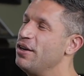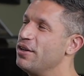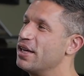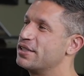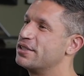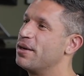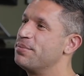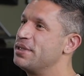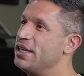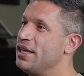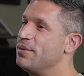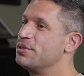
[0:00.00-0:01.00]
You know, like some
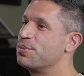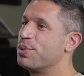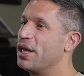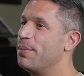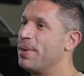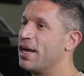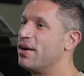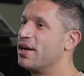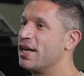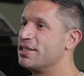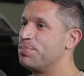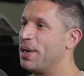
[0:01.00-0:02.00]
teams play better
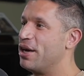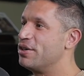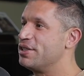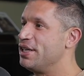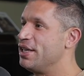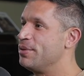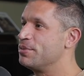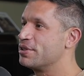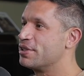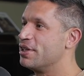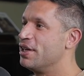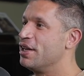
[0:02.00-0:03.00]
against better teams.
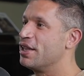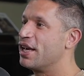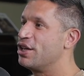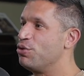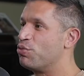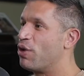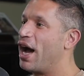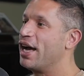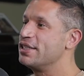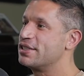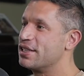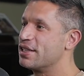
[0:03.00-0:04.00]
Yeah, yeah. Like you
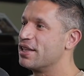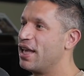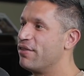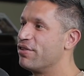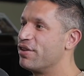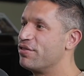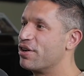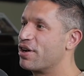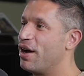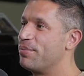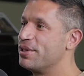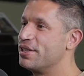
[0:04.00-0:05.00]
rise to the level of your
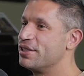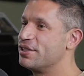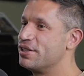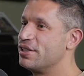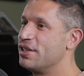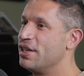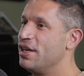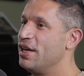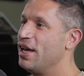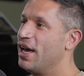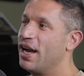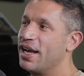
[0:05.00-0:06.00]
competition. Yeah.
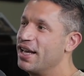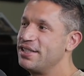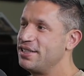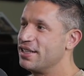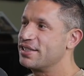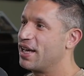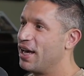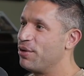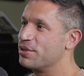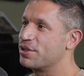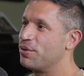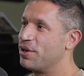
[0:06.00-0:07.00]
And I guess that's kind
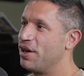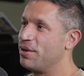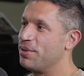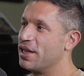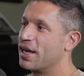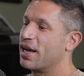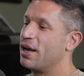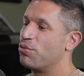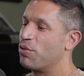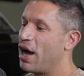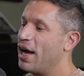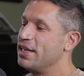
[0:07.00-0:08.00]
of what's going on to me. Like I
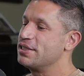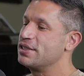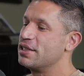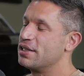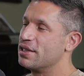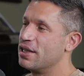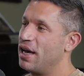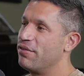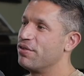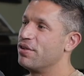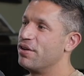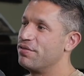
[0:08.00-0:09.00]
rise to the
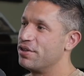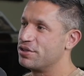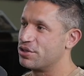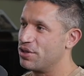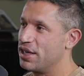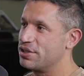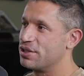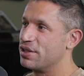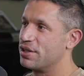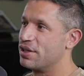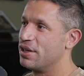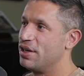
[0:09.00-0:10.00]
level of the
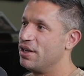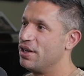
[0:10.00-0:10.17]
stressor